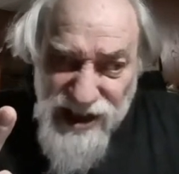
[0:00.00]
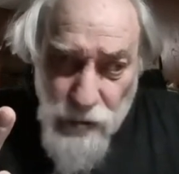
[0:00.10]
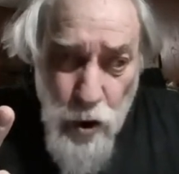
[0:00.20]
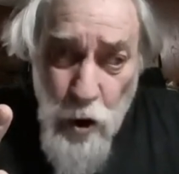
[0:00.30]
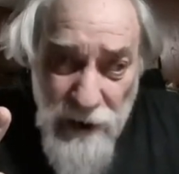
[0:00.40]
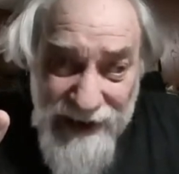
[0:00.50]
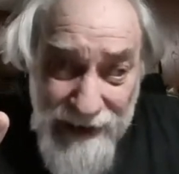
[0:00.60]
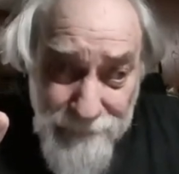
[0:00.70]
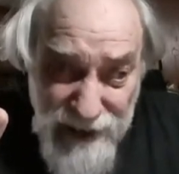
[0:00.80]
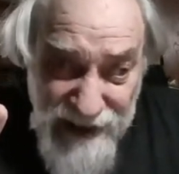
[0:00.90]
that were already
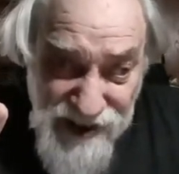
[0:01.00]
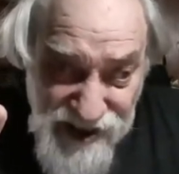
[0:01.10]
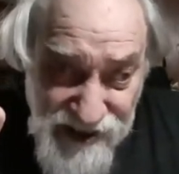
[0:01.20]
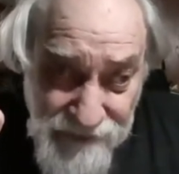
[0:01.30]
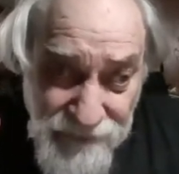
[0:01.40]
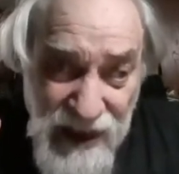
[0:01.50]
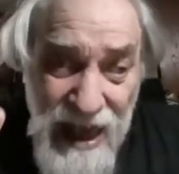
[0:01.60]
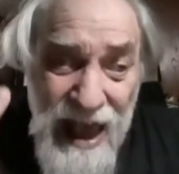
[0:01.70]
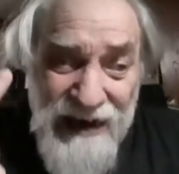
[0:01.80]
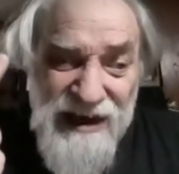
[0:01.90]
in place.
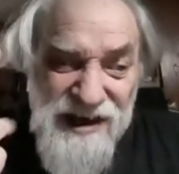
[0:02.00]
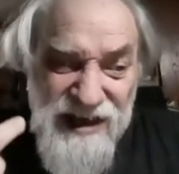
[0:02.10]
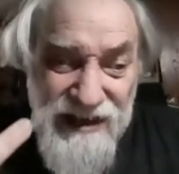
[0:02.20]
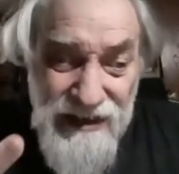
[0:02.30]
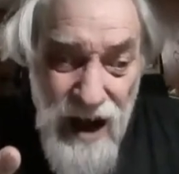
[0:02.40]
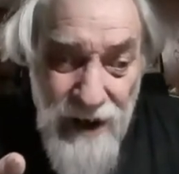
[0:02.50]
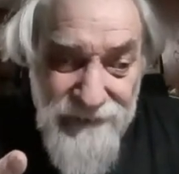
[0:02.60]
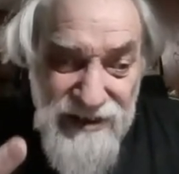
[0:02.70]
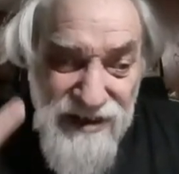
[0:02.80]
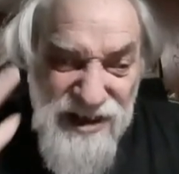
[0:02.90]
And his
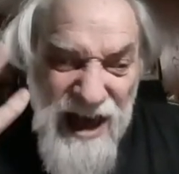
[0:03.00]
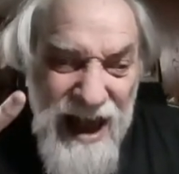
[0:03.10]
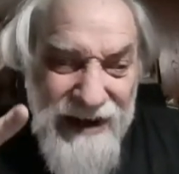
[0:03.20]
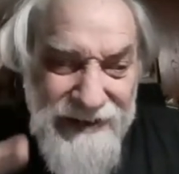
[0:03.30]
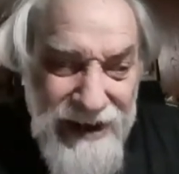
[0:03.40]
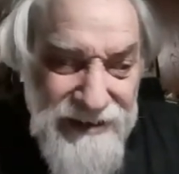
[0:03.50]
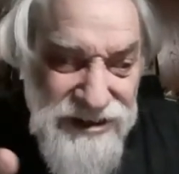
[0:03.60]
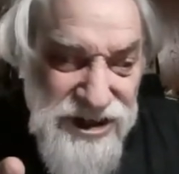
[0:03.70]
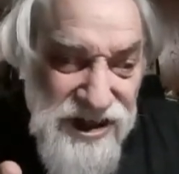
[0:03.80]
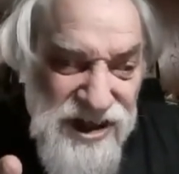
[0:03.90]
incompetence and
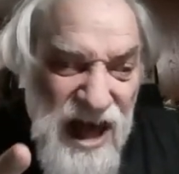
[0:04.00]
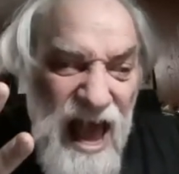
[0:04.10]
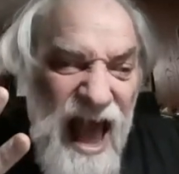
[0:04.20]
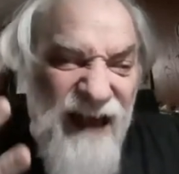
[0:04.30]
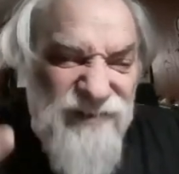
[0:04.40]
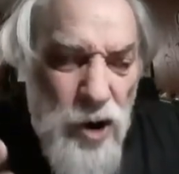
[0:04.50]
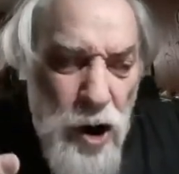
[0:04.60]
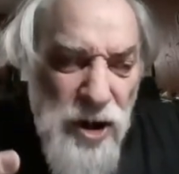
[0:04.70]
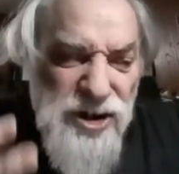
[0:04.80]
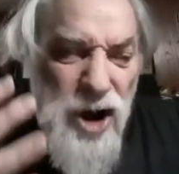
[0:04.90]
negligence have
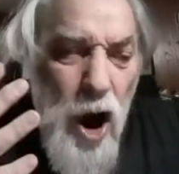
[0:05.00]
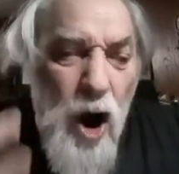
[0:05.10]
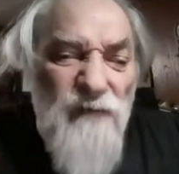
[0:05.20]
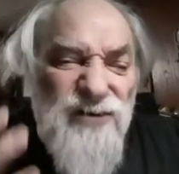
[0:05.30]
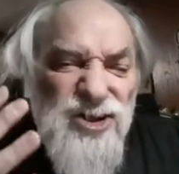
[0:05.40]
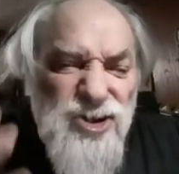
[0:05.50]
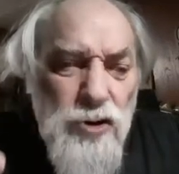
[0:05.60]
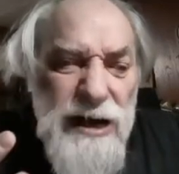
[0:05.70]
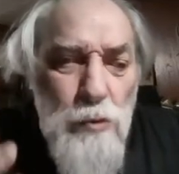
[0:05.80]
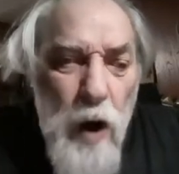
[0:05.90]
caused over
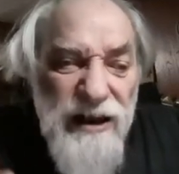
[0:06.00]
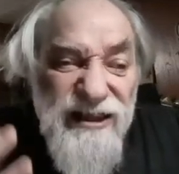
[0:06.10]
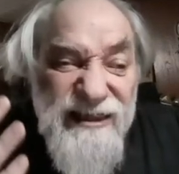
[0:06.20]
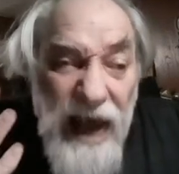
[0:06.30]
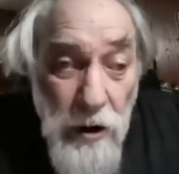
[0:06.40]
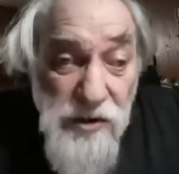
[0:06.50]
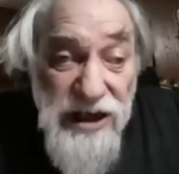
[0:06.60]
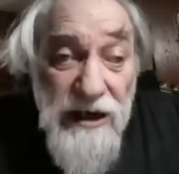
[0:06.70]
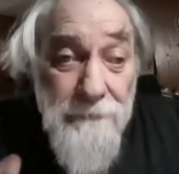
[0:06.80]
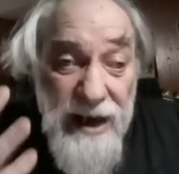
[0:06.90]

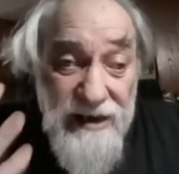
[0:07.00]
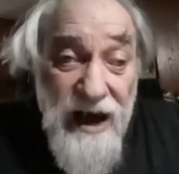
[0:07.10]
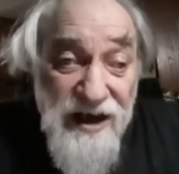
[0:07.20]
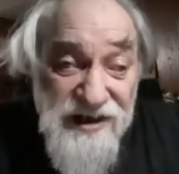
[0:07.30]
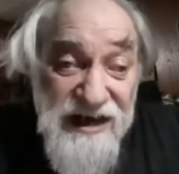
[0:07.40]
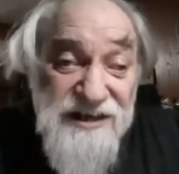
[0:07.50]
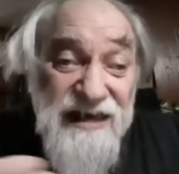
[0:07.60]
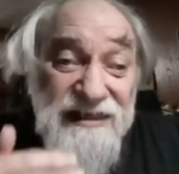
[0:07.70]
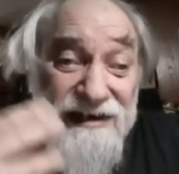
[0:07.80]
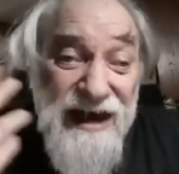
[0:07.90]
31,000 Bengazis
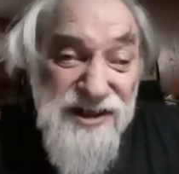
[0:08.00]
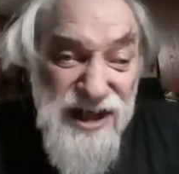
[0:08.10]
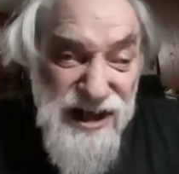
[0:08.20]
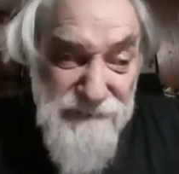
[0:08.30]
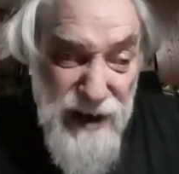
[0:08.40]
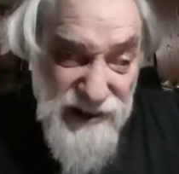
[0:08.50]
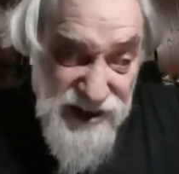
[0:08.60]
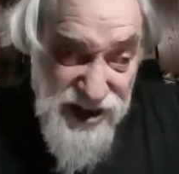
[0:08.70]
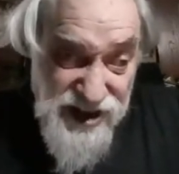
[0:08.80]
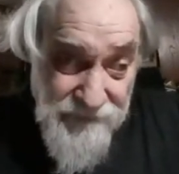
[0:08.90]
in the last 6
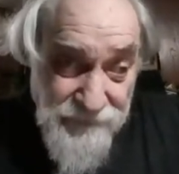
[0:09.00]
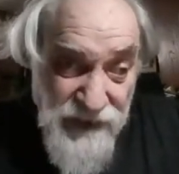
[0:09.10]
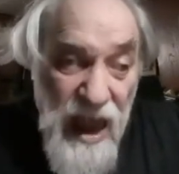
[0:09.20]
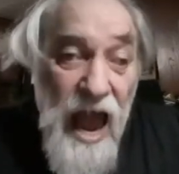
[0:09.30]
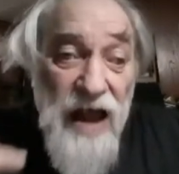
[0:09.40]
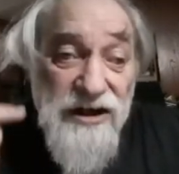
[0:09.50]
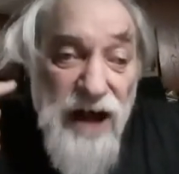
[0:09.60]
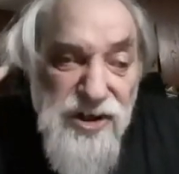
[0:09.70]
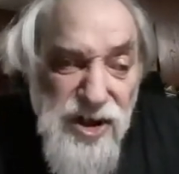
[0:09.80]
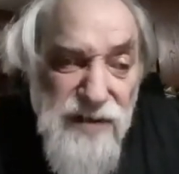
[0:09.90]
months. And
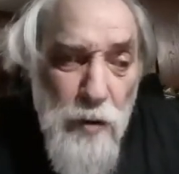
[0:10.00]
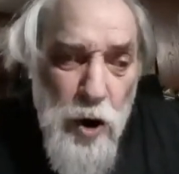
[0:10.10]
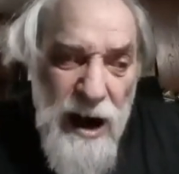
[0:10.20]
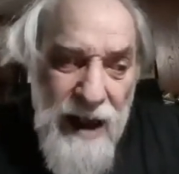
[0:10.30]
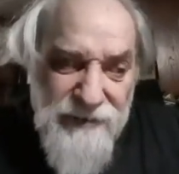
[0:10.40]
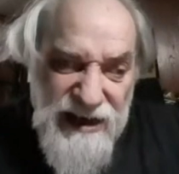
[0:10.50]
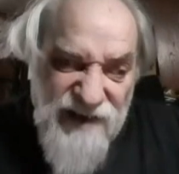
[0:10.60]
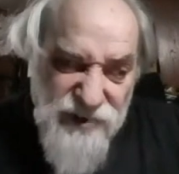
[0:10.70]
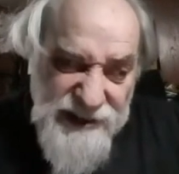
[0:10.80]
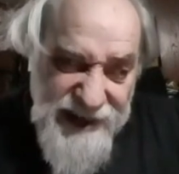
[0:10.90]
dozens more are happening
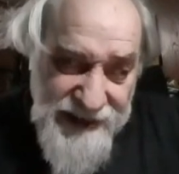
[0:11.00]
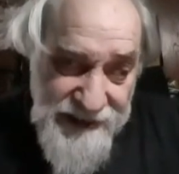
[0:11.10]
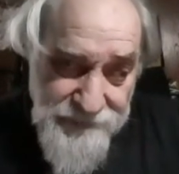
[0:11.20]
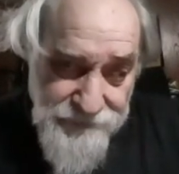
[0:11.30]
every day.